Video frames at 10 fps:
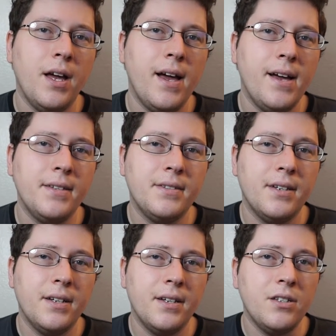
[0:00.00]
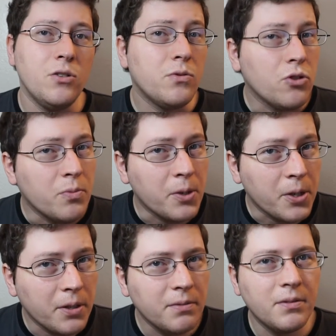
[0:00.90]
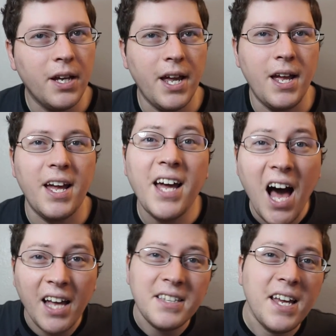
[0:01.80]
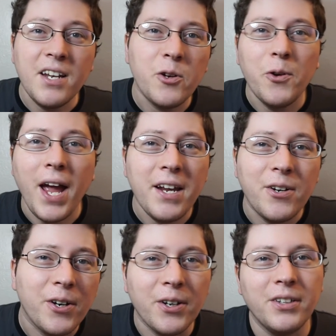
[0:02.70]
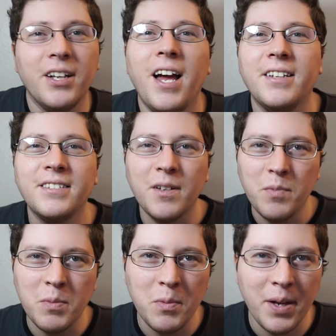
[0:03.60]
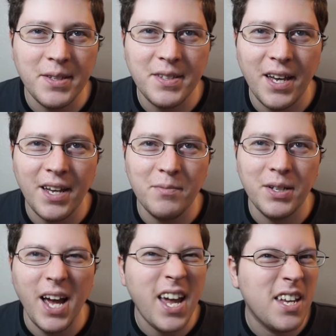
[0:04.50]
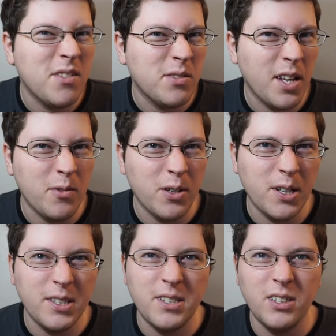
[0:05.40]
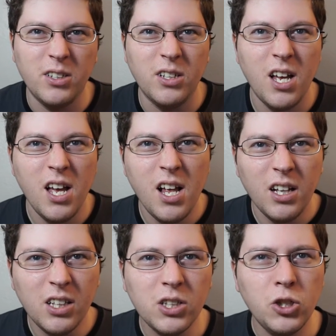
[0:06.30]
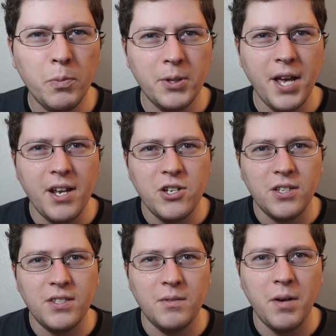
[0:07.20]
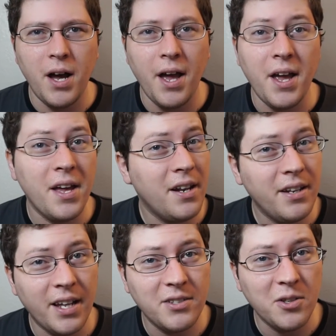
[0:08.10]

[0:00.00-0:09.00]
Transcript: as a YouTuber, a content creator, as some people may say, but I hate using that word. It's a little, little too pretentious in my not